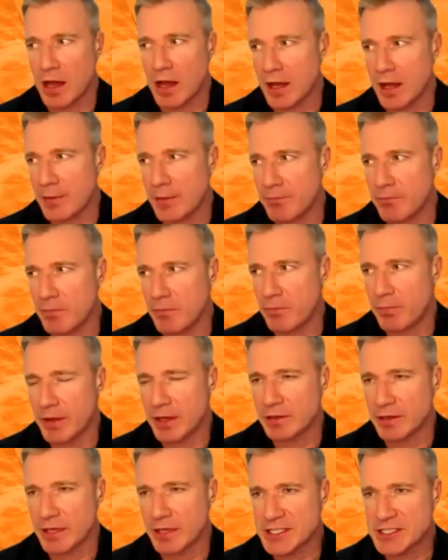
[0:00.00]

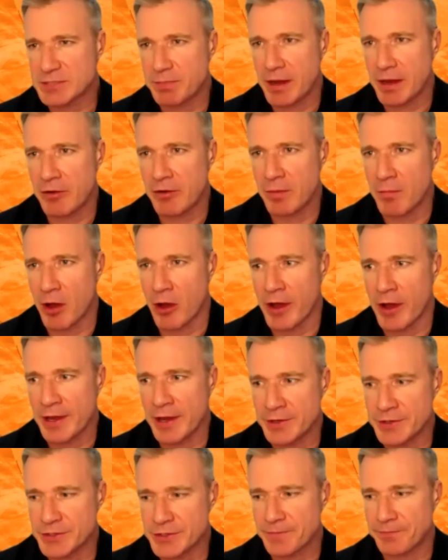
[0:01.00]
But let's bear in
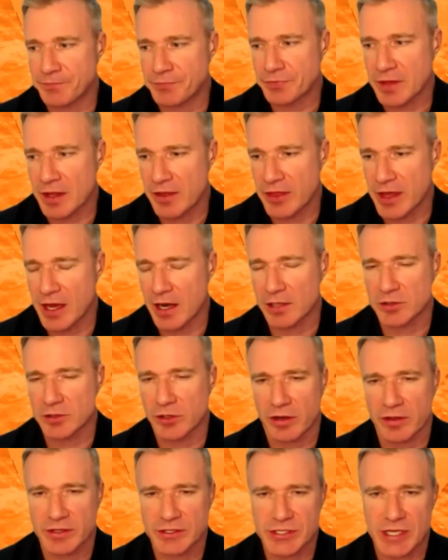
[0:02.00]
mind that a
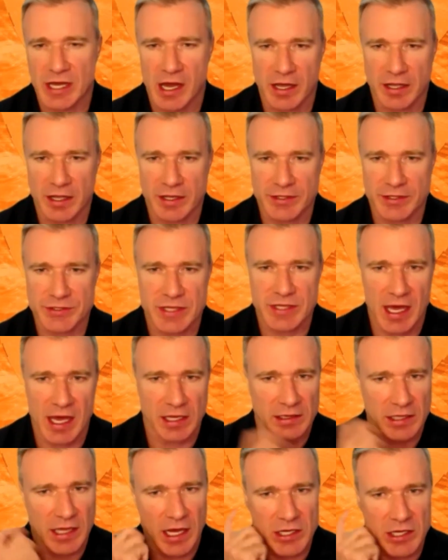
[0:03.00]
lot of the targets
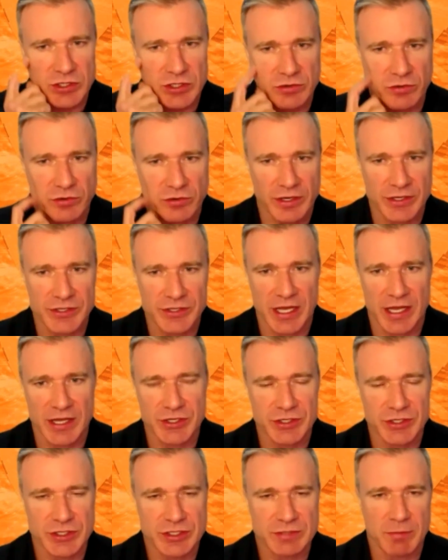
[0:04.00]
that larger
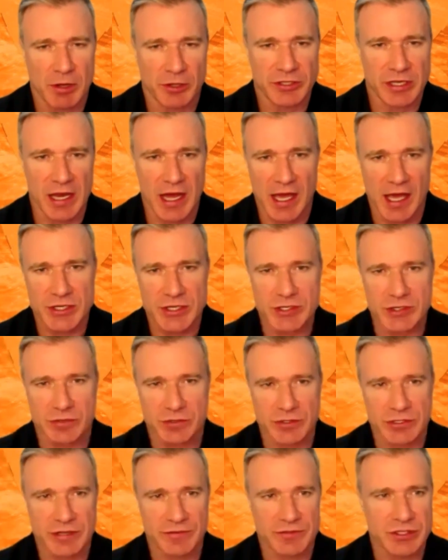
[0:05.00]
organizations,
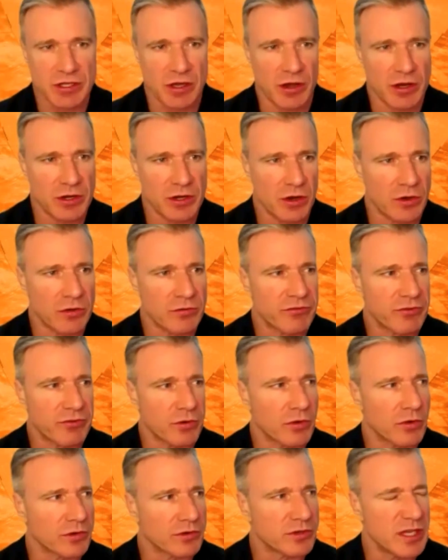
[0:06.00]
multinationals have signed on
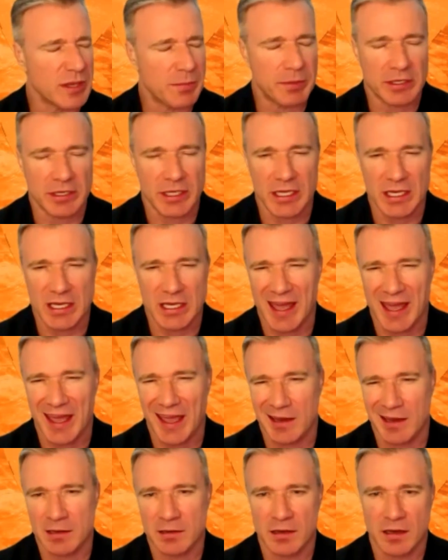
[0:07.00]
for typically
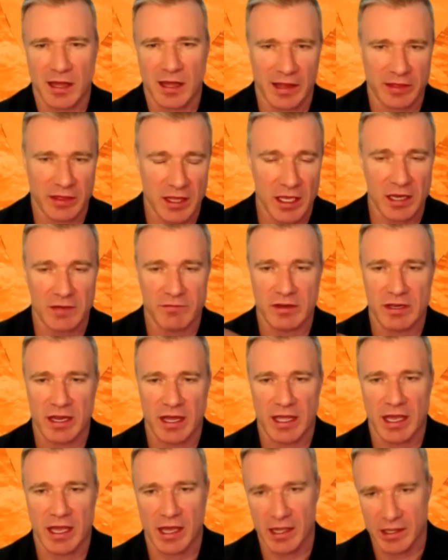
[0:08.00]
end at the end of a
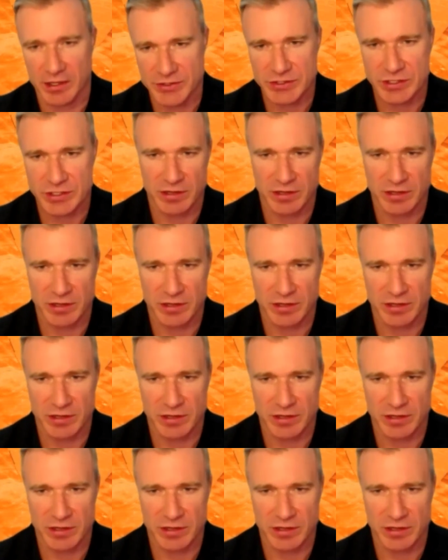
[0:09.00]
decade.